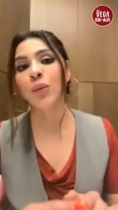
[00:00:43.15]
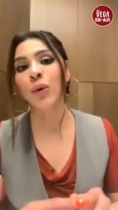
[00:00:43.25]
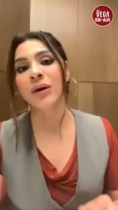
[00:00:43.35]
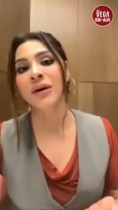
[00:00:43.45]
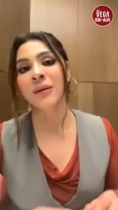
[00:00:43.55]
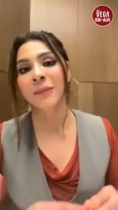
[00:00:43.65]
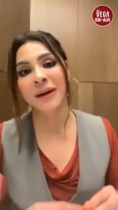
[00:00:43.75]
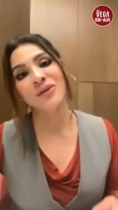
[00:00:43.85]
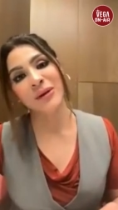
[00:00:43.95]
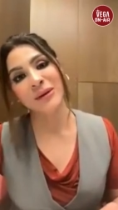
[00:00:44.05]
were
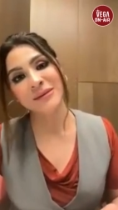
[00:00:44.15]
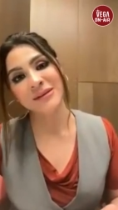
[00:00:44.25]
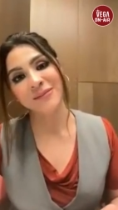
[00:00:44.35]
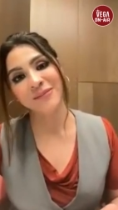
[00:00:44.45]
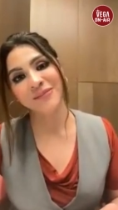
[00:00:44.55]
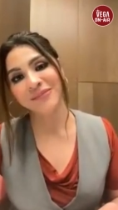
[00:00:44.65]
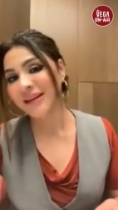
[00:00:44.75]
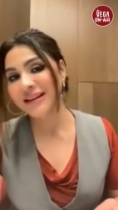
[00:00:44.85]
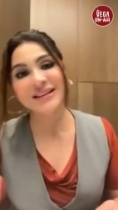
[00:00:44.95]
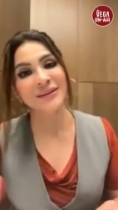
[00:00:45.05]
my dreams.
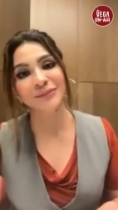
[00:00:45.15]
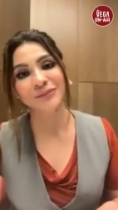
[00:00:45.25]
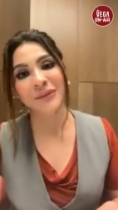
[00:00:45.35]
That's it.